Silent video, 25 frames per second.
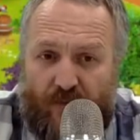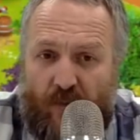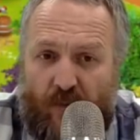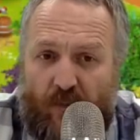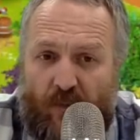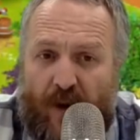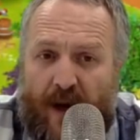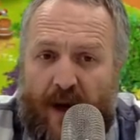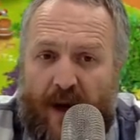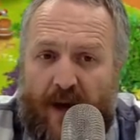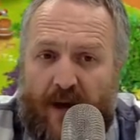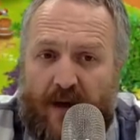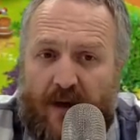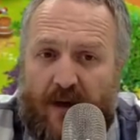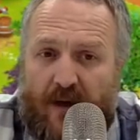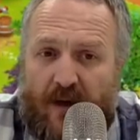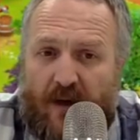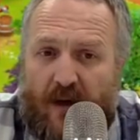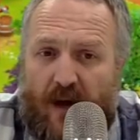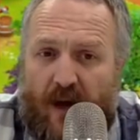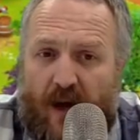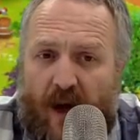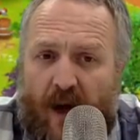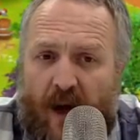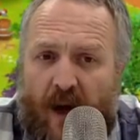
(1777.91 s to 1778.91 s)
but
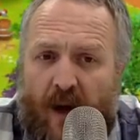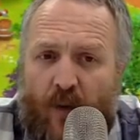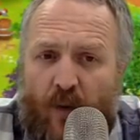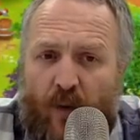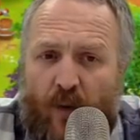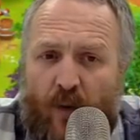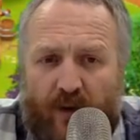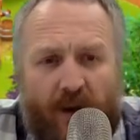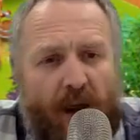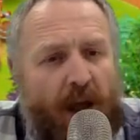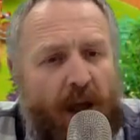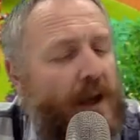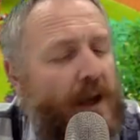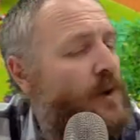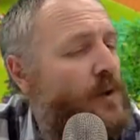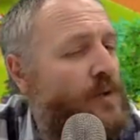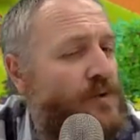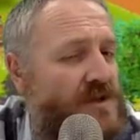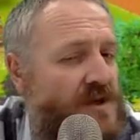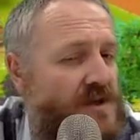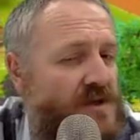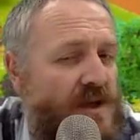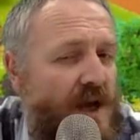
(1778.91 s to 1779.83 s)
I would like you to